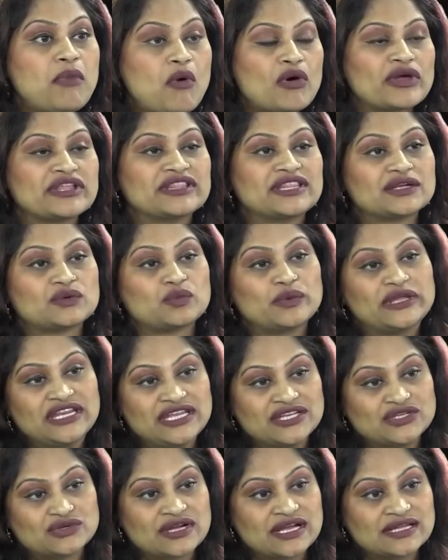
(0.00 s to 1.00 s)
point that we
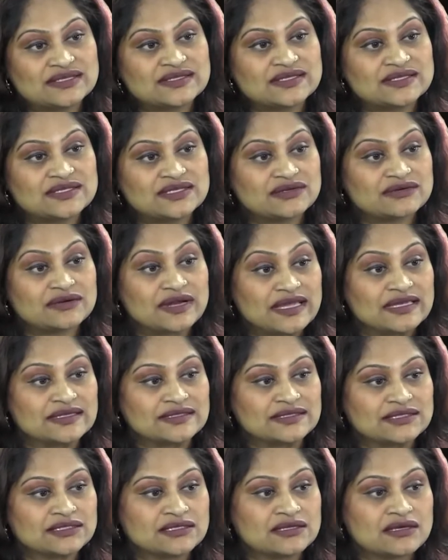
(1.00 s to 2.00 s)
need to consider
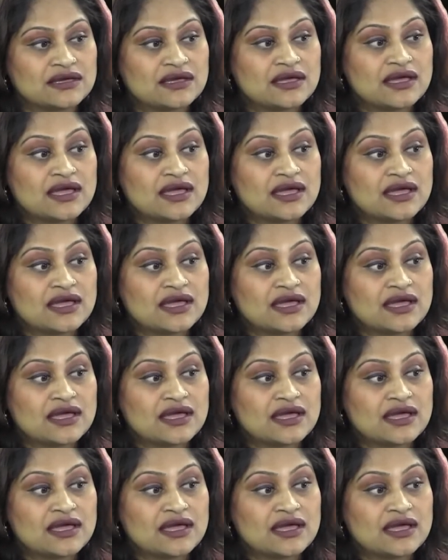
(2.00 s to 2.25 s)
is